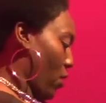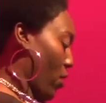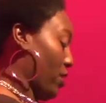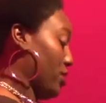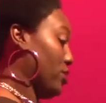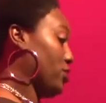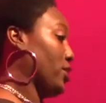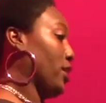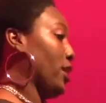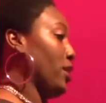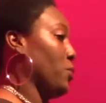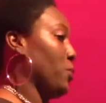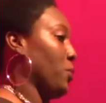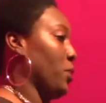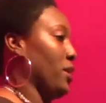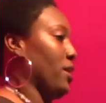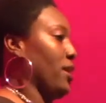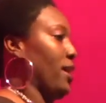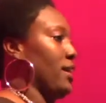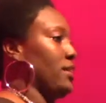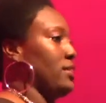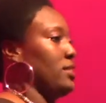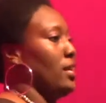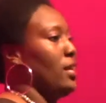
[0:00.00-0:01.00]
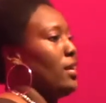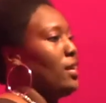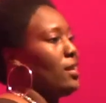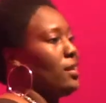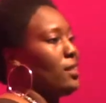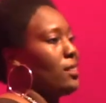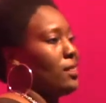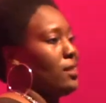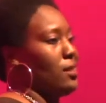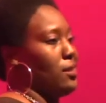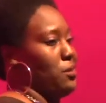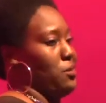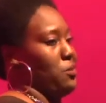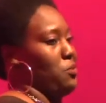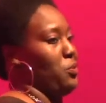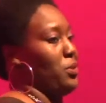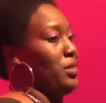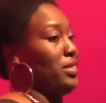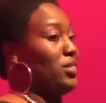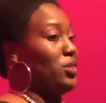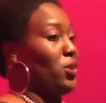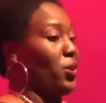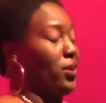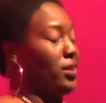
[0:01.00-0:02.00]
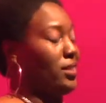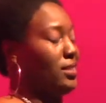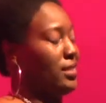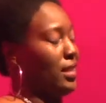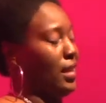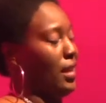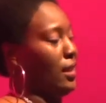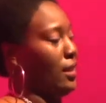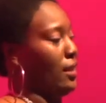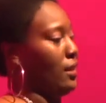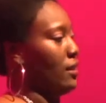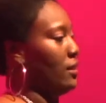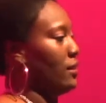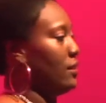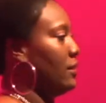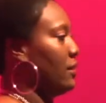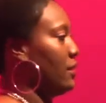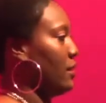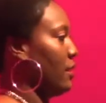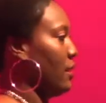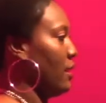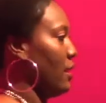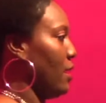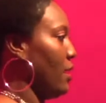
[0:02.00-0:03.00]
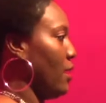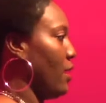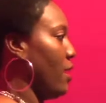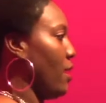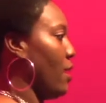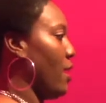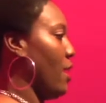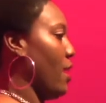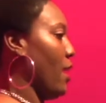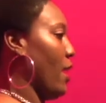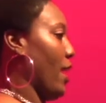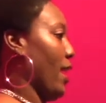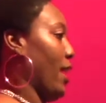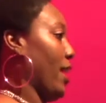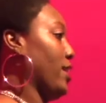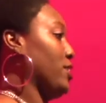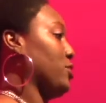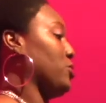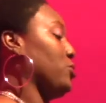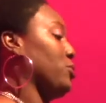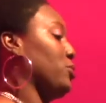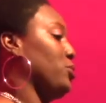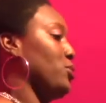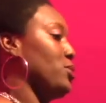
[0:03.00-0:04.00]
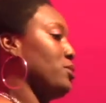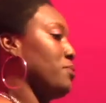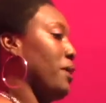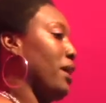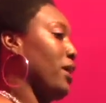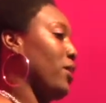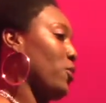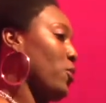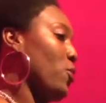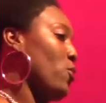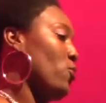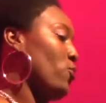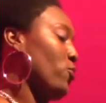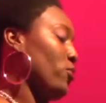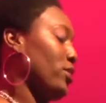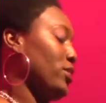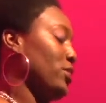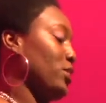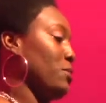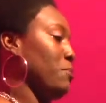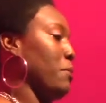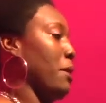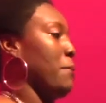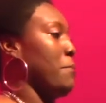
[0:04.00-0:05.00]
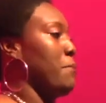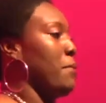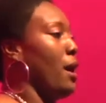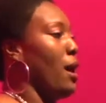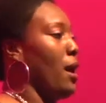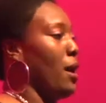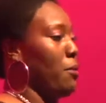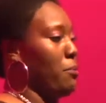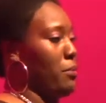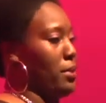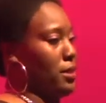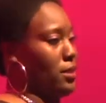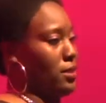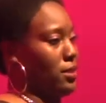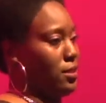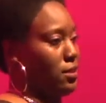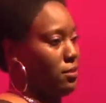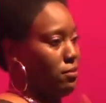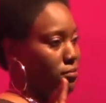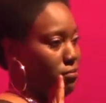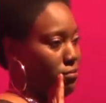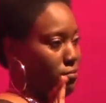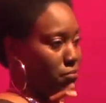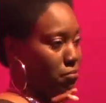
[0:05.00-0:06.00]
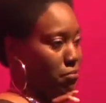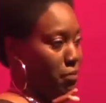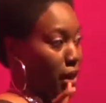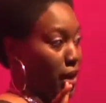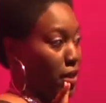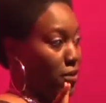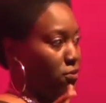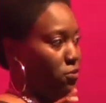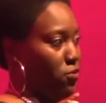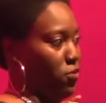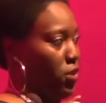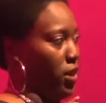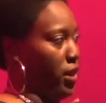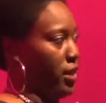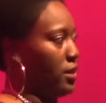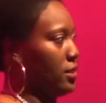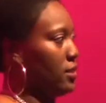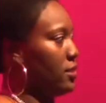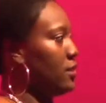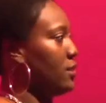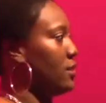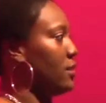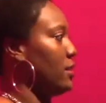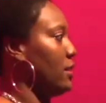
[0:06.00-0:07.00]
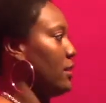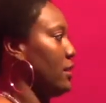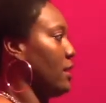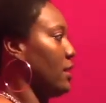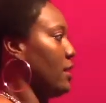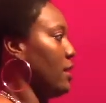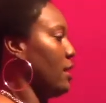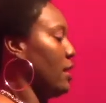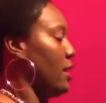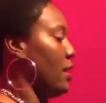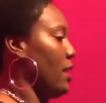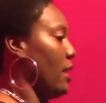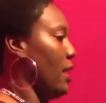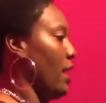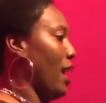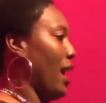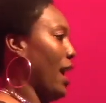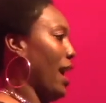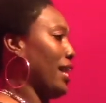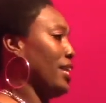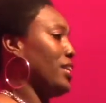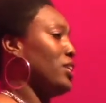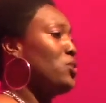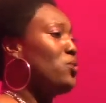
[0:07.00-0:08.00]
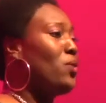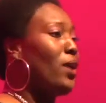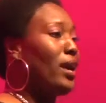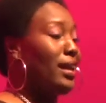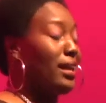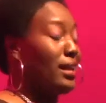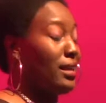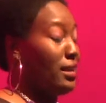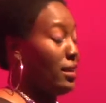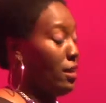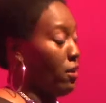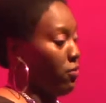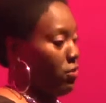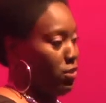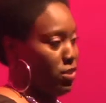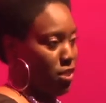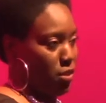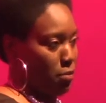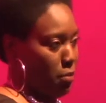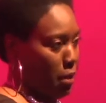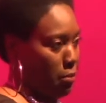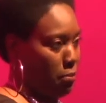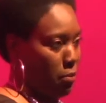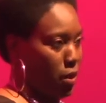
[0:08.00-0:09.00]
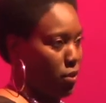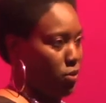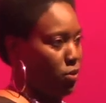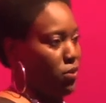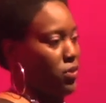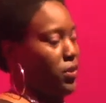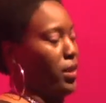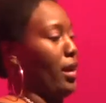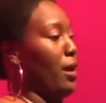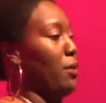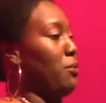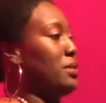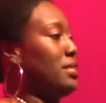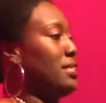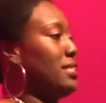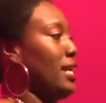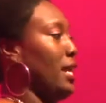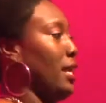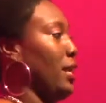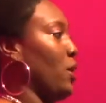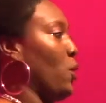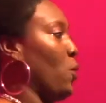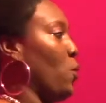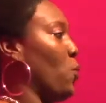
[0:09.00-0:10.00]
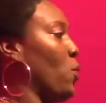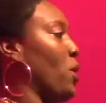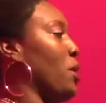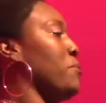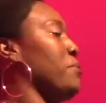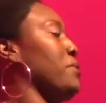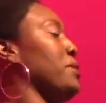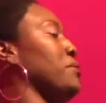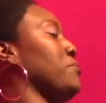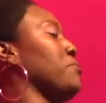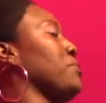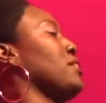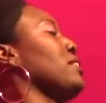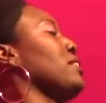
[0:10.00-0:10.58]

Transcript: On January 19th, we started dating. I introduced my girlfriend to my mom as my friend. I knew I could never tell my mother that I was dating a woman,